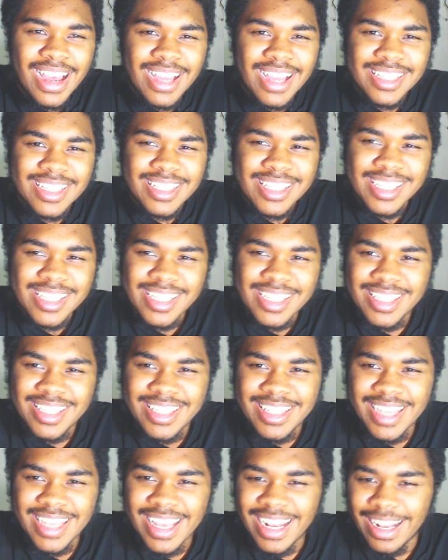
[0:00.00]

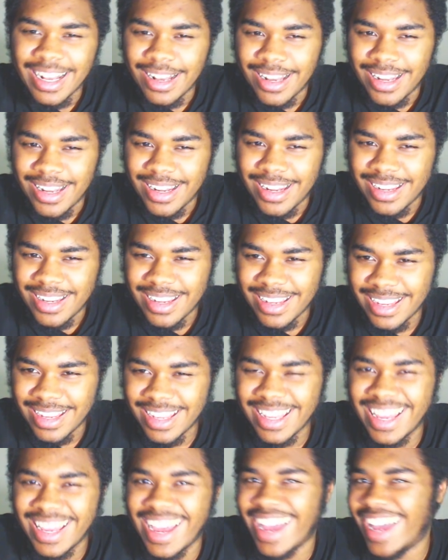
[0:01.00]
Still,
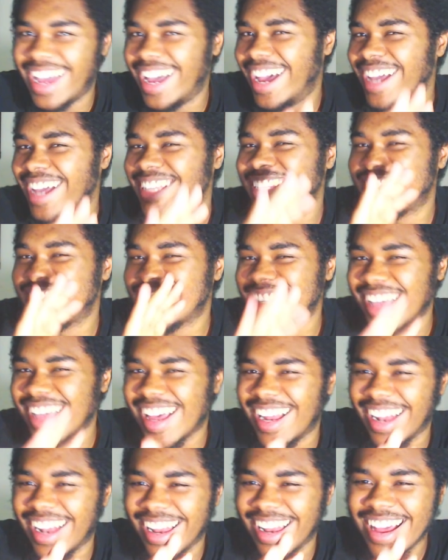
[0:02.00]
I
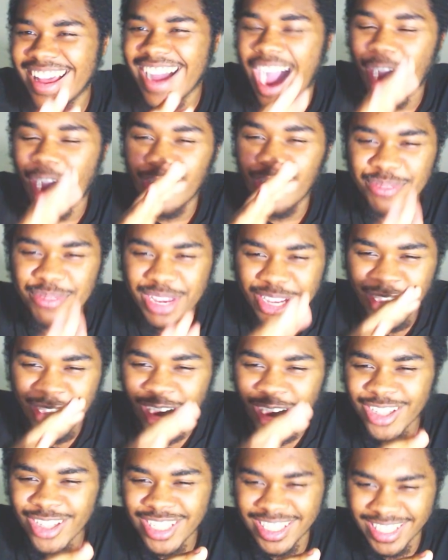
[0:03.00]
want to be
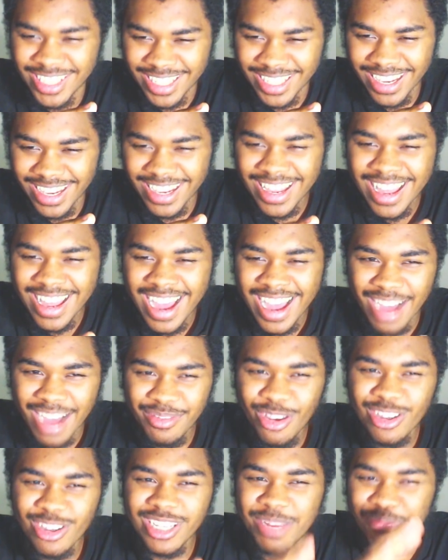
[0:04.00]
cautious here. I'm
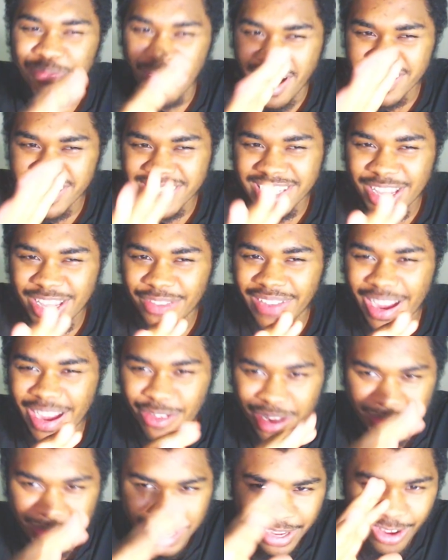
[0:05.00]
usually positive. I
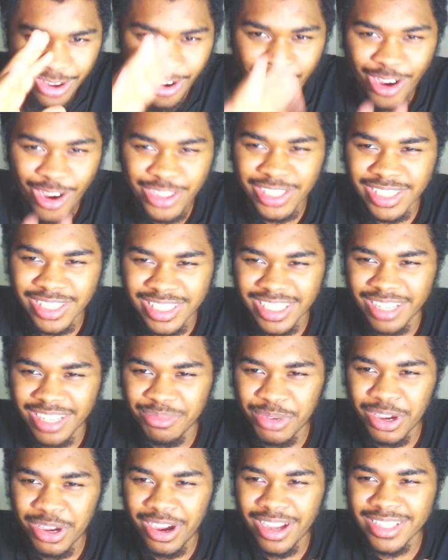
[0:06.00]
want to be cautious here
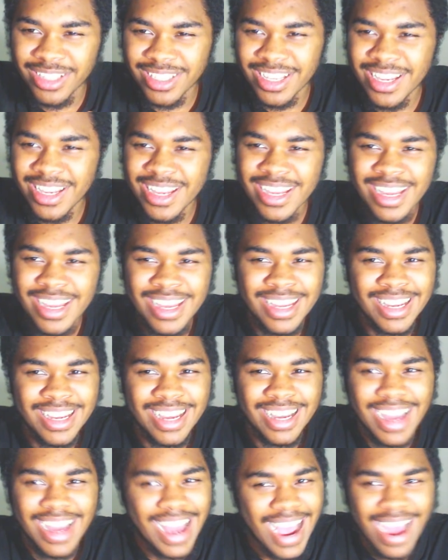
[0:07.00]
because
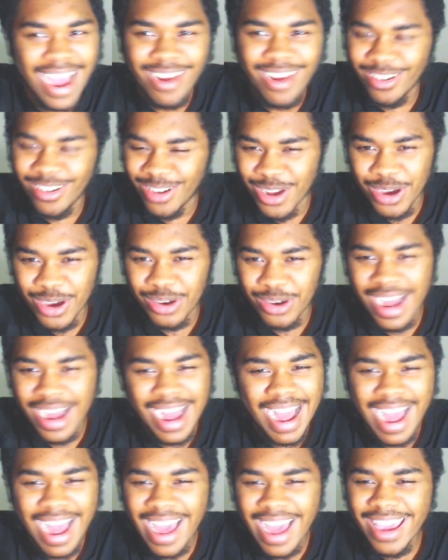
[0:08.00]
I don't know.
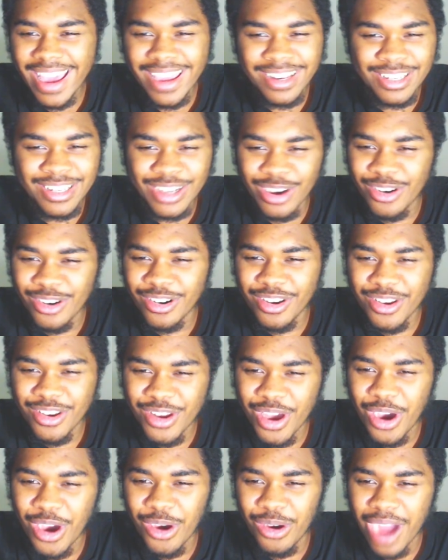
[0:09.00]
I
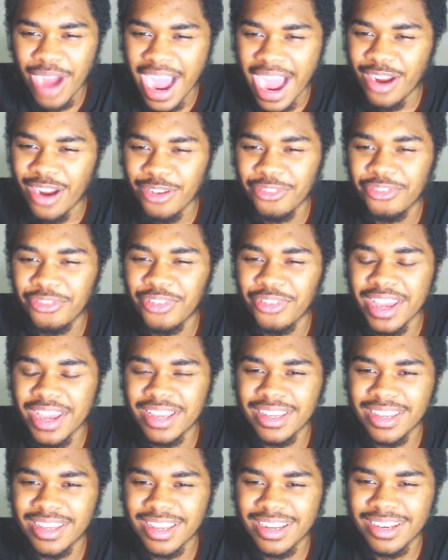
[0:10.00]
don't
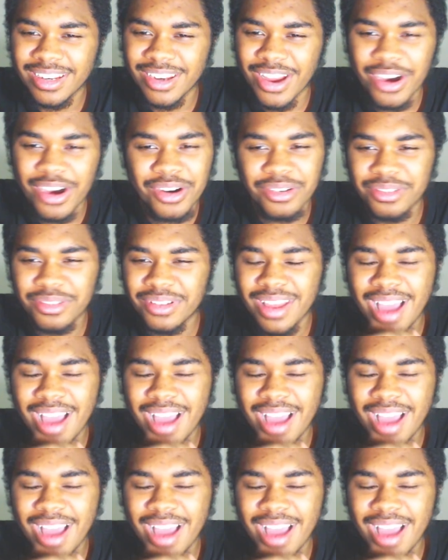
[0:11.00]
think, no.